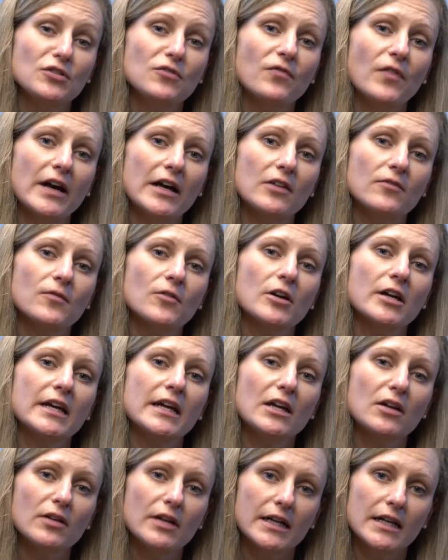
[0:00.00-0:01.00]
you file for a
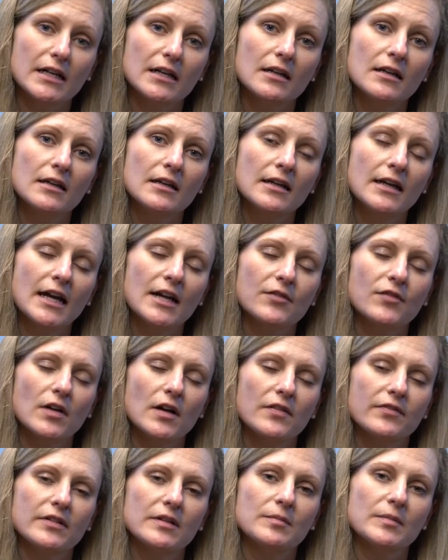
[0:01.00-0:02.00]
hearing in
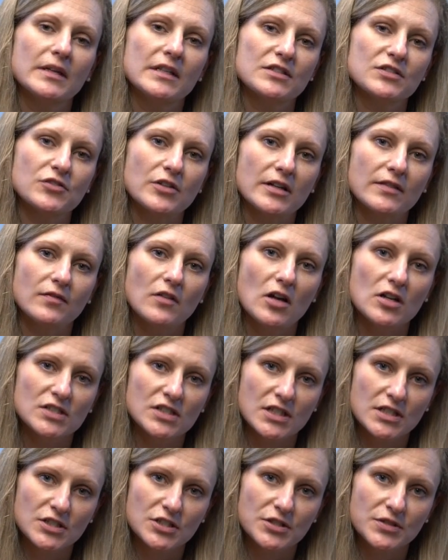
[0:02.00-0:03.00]
front of an administrative law
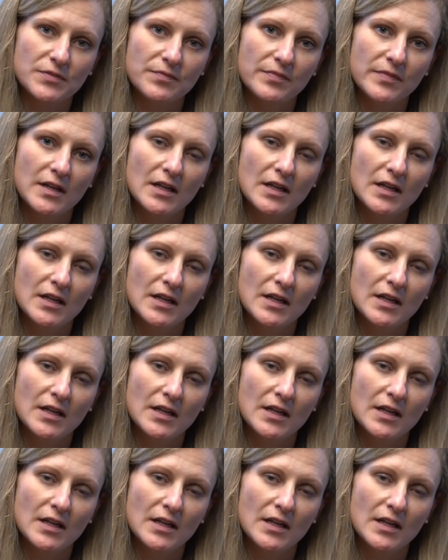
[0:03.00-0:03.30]
judge.